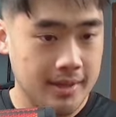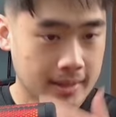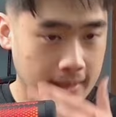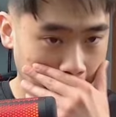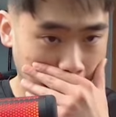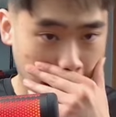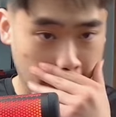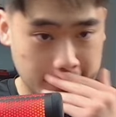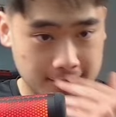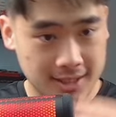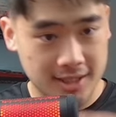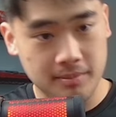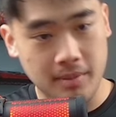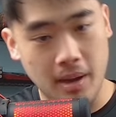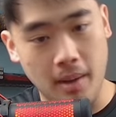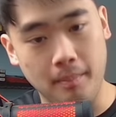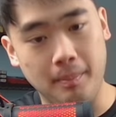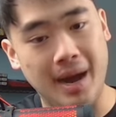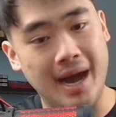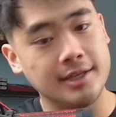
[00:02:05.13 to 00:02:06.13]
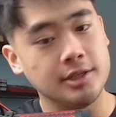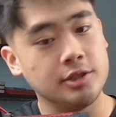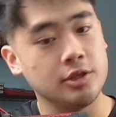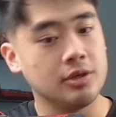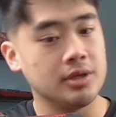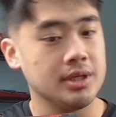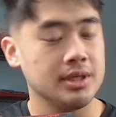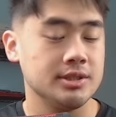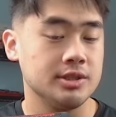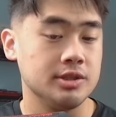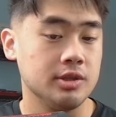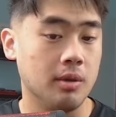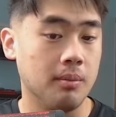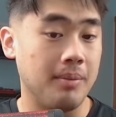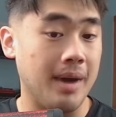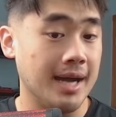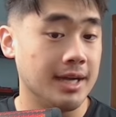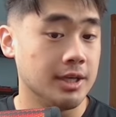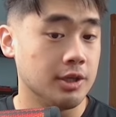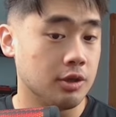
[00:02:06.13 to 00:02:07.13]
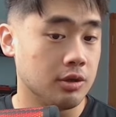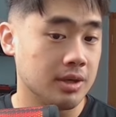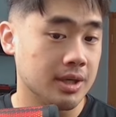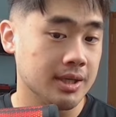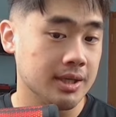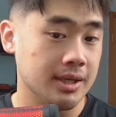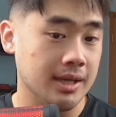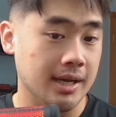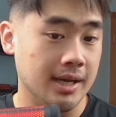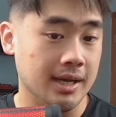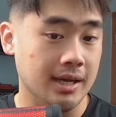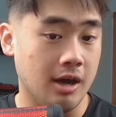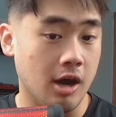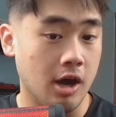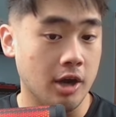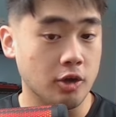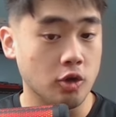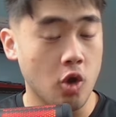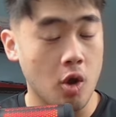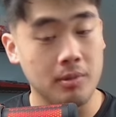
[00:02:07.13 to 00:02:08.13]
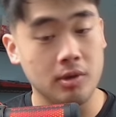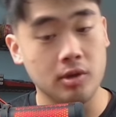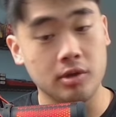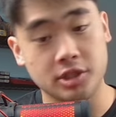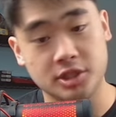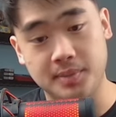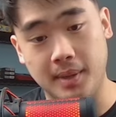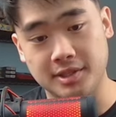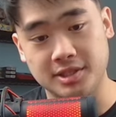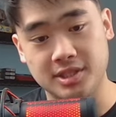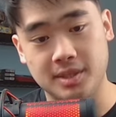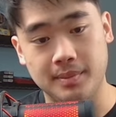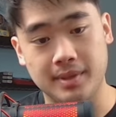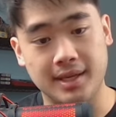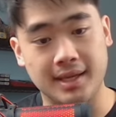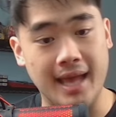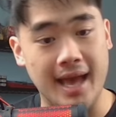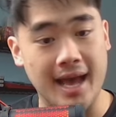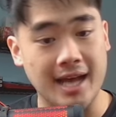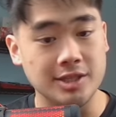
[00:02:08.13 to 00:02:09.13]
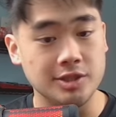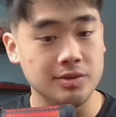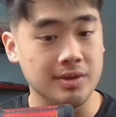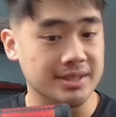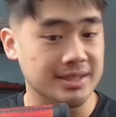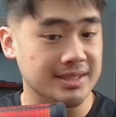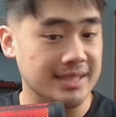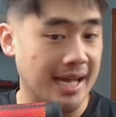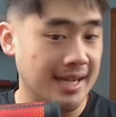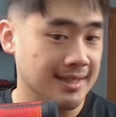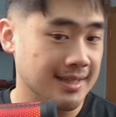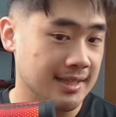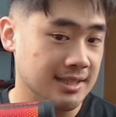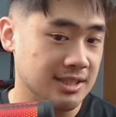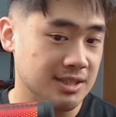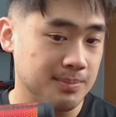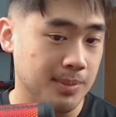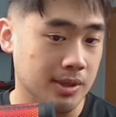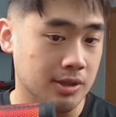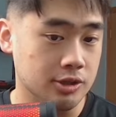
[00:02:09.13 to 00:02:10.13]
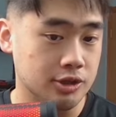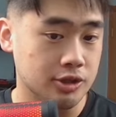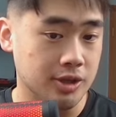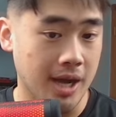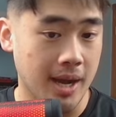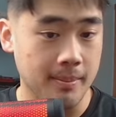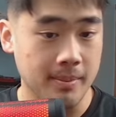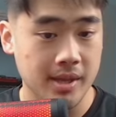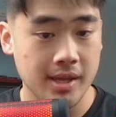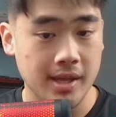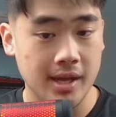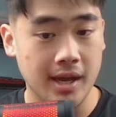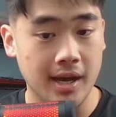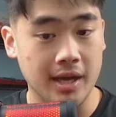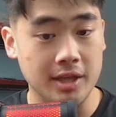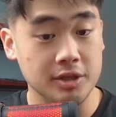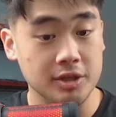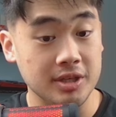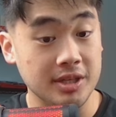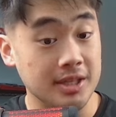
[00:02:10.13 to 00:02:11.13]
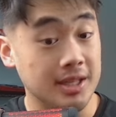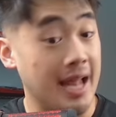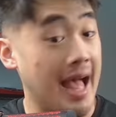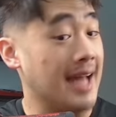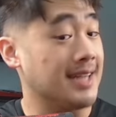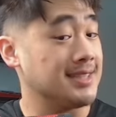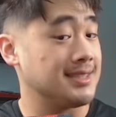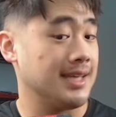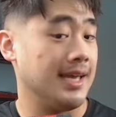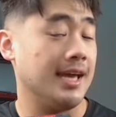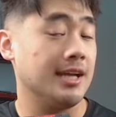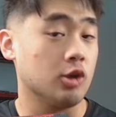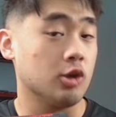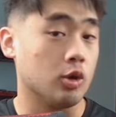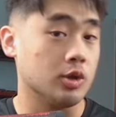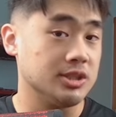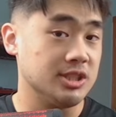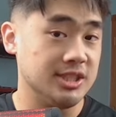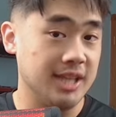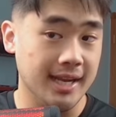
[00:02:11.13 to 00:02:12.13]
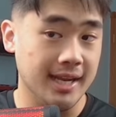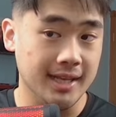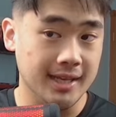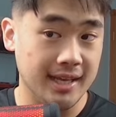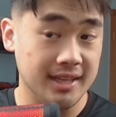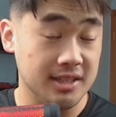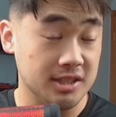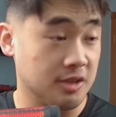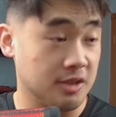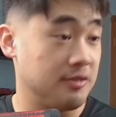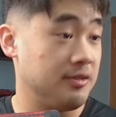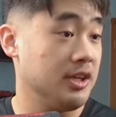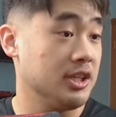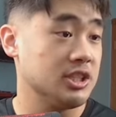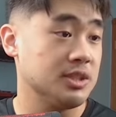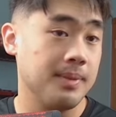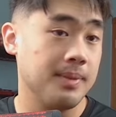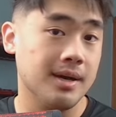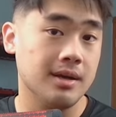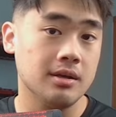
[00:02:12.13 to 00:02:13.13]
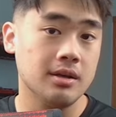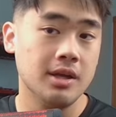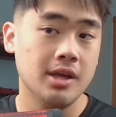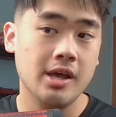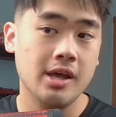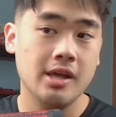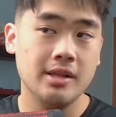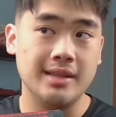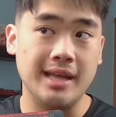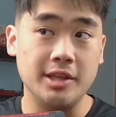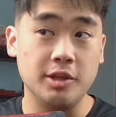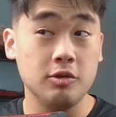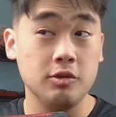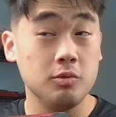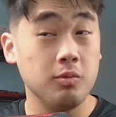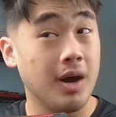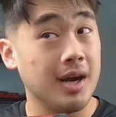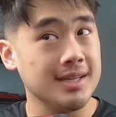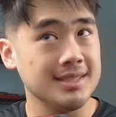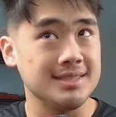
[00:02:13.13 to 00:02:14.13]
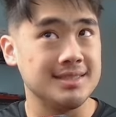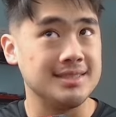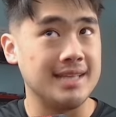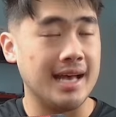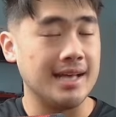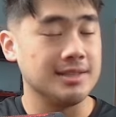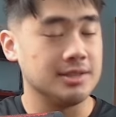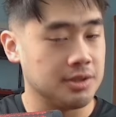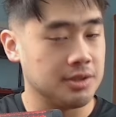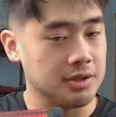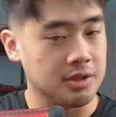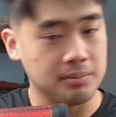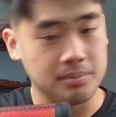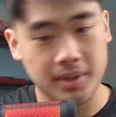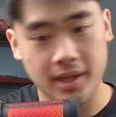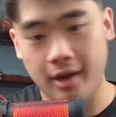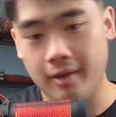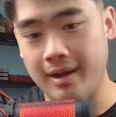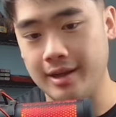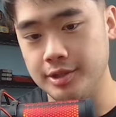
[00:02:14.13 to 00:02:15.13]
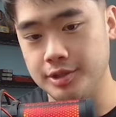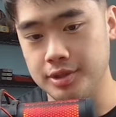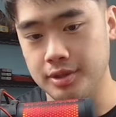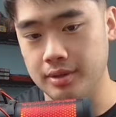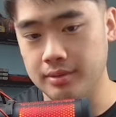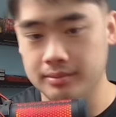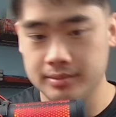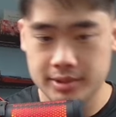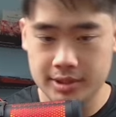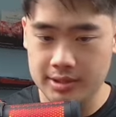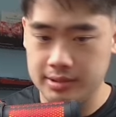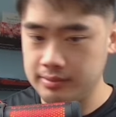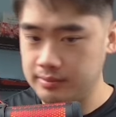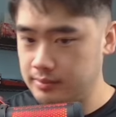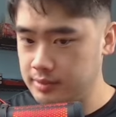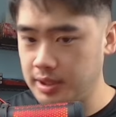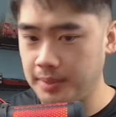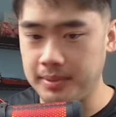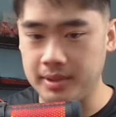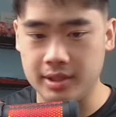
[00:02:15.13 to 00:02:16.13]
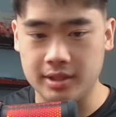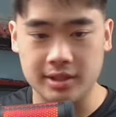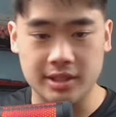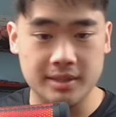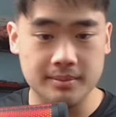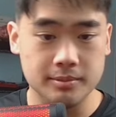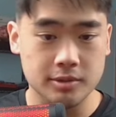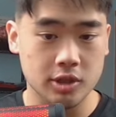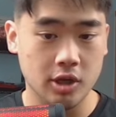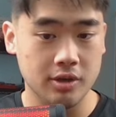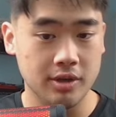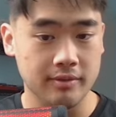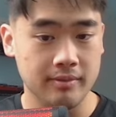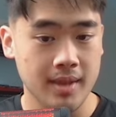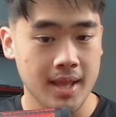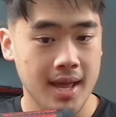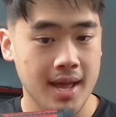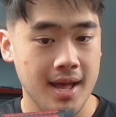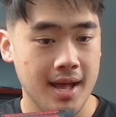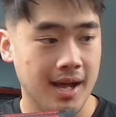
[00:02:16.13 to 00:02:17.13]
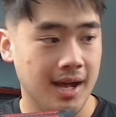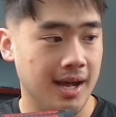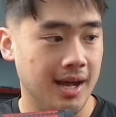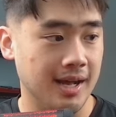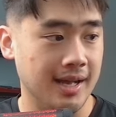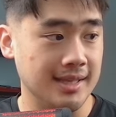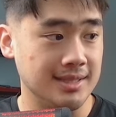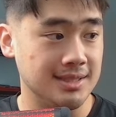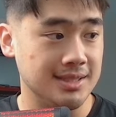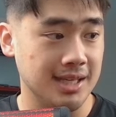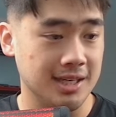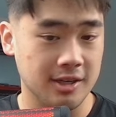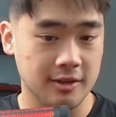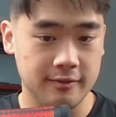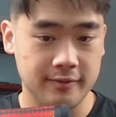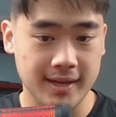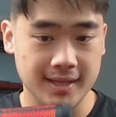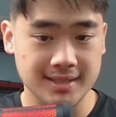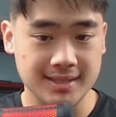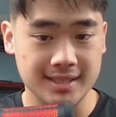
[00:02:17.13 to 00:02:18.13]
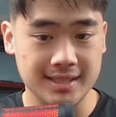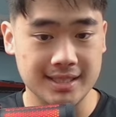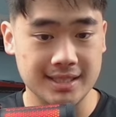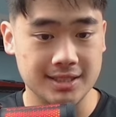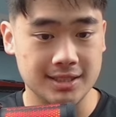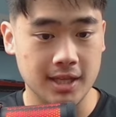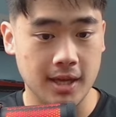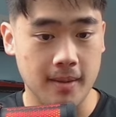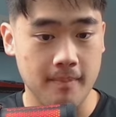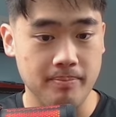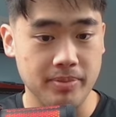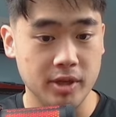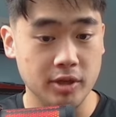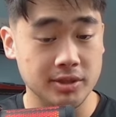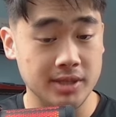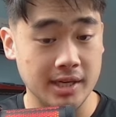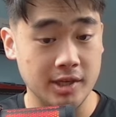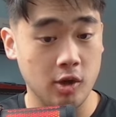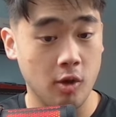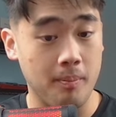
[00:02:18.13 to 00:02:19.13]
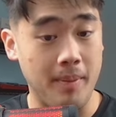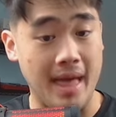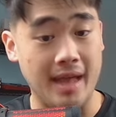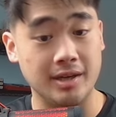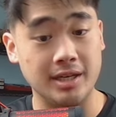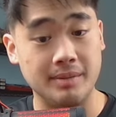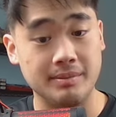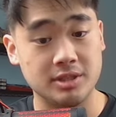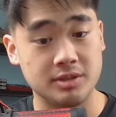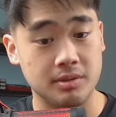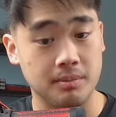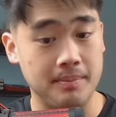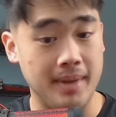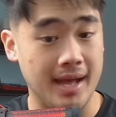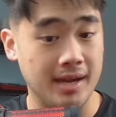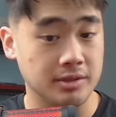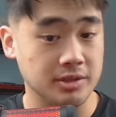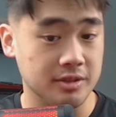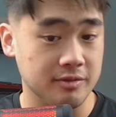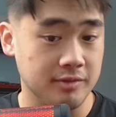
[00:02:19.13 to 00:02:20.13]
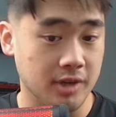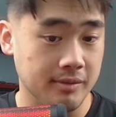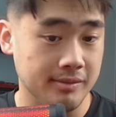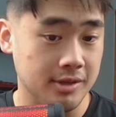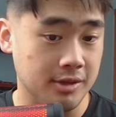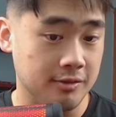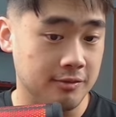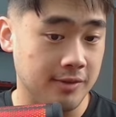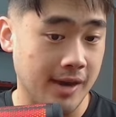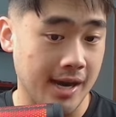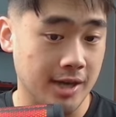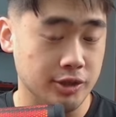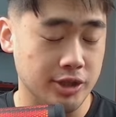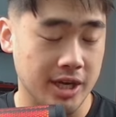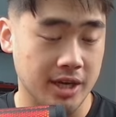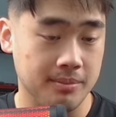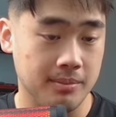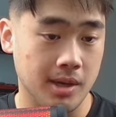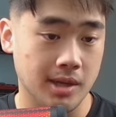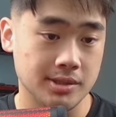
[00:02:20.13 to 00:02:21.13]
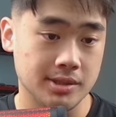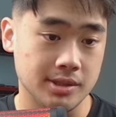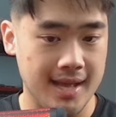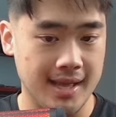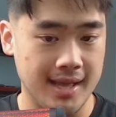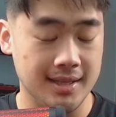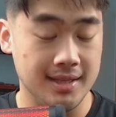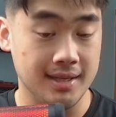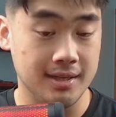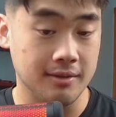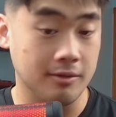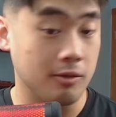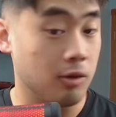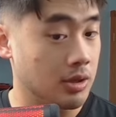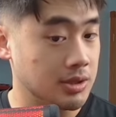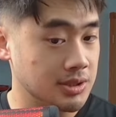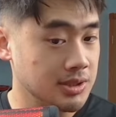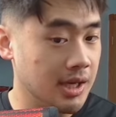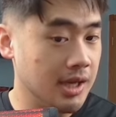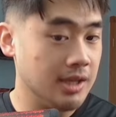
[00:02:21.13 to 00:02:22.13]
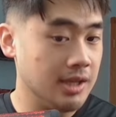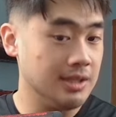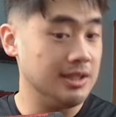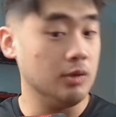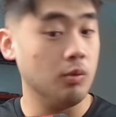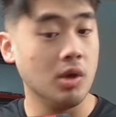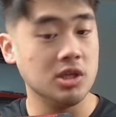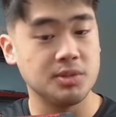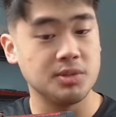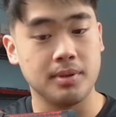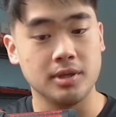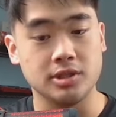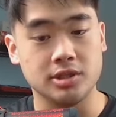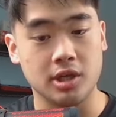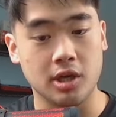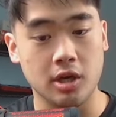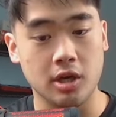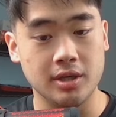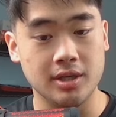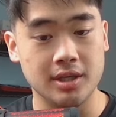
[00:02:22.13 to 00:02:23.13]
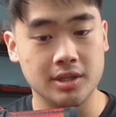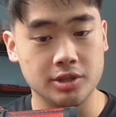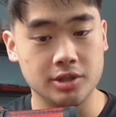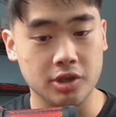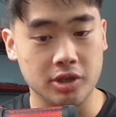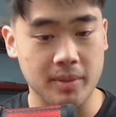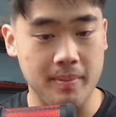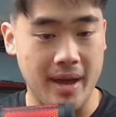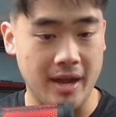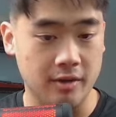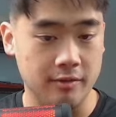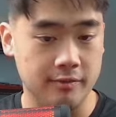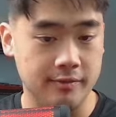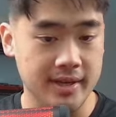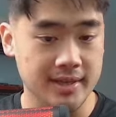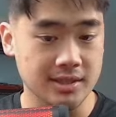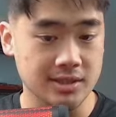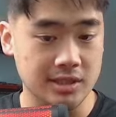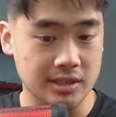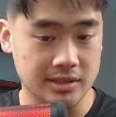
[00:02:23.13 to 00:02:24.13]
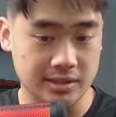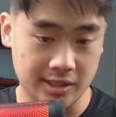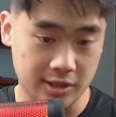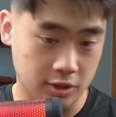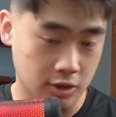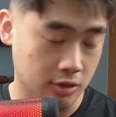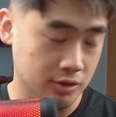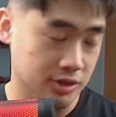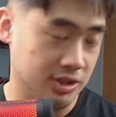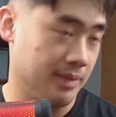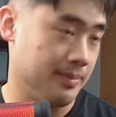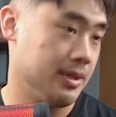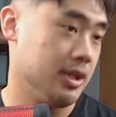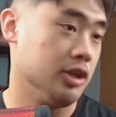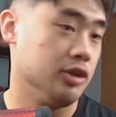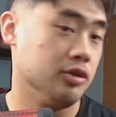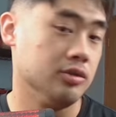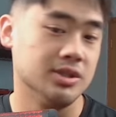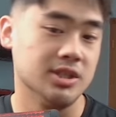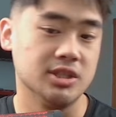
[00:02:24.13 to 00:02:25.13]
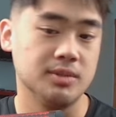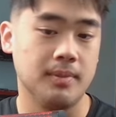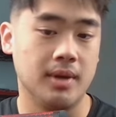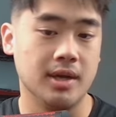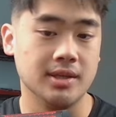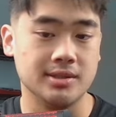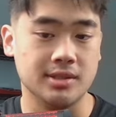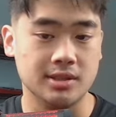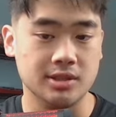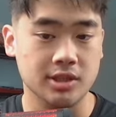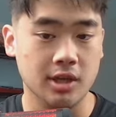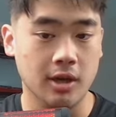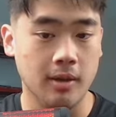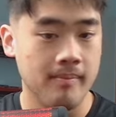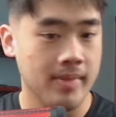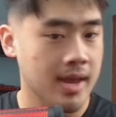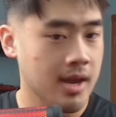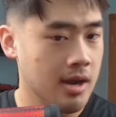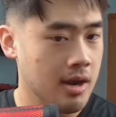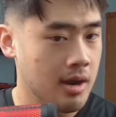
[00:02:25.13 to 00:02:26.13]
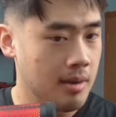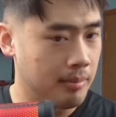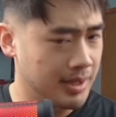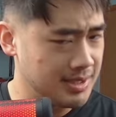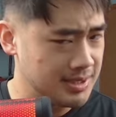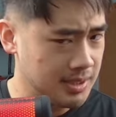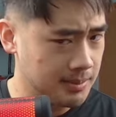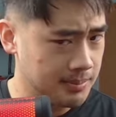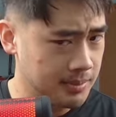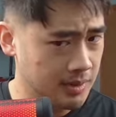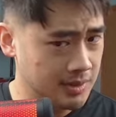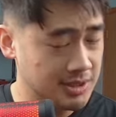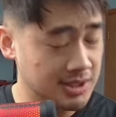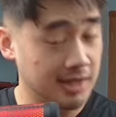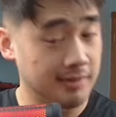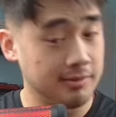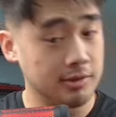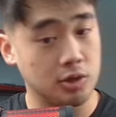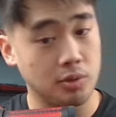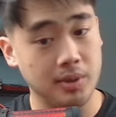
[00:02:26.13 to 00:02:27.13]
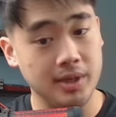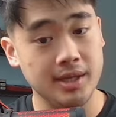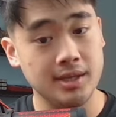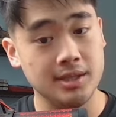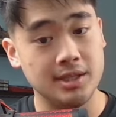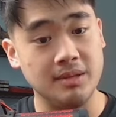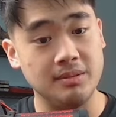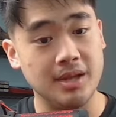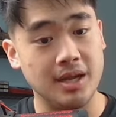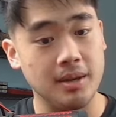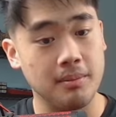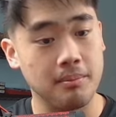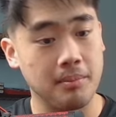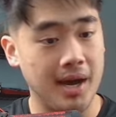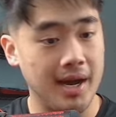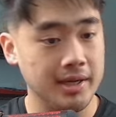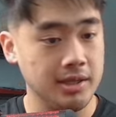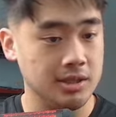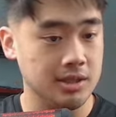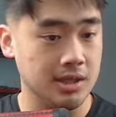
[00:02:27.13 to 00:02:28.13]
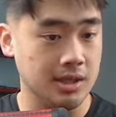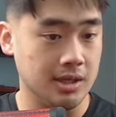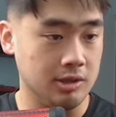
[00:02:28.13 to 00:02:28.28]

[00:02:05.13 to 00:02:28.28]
Then we could talk about Baidora. So Baidora, on normal or special summon, can add you a Sangen spell or trap. You can either add it to hand or set it. And there's a field spell that you would want to set so you can play around Joel. Just something to keep note of. Its second effect is you take no battle damage from battles involving your fire dragon monsters. And then, of course, the once per turn during the battle phase, synchro summon using this monster. So pretty simple. It's level 3. Keep that in mind.